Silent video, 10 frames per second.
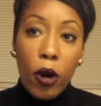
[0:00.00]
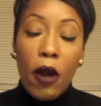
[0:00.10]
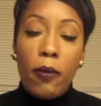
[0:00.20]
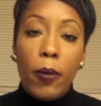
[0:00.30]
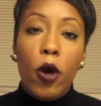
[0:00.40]

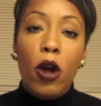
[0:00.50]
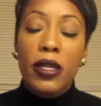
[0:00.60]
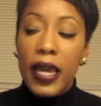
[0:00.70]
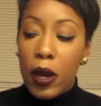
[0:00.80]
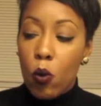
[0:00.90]
I remember
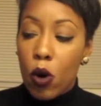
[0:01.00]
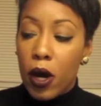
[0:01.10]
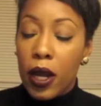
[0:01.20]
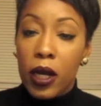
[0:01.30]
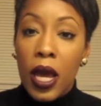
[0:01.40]
on day
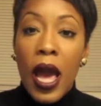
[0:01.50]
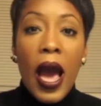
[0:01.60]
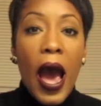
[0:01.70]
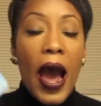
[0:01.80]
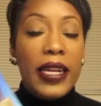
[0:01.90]
one,
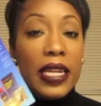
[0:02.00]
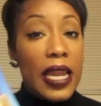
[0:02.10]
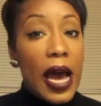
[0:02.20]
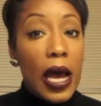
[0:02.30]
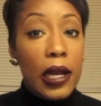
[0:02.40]
I did
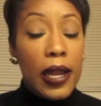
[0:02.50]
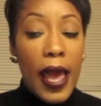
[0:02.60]
not